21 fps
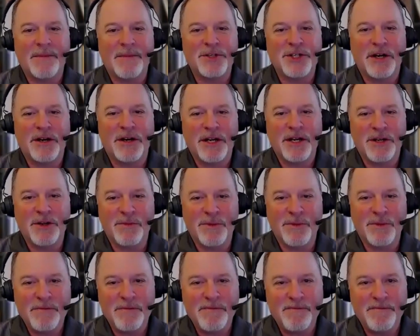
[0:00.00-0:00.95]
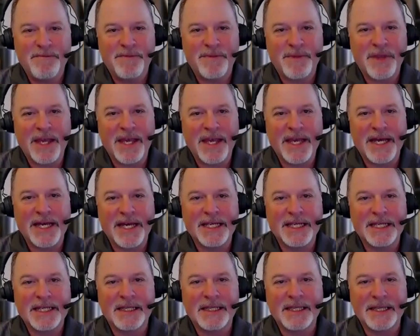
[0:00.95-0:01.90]
Jerry Neumann
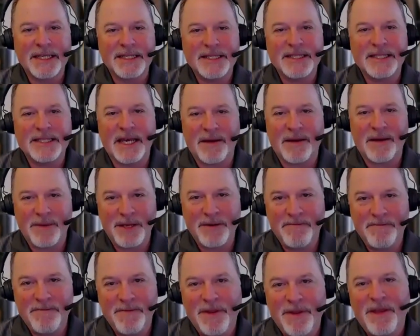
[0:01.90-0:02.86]
and Liz Zalman.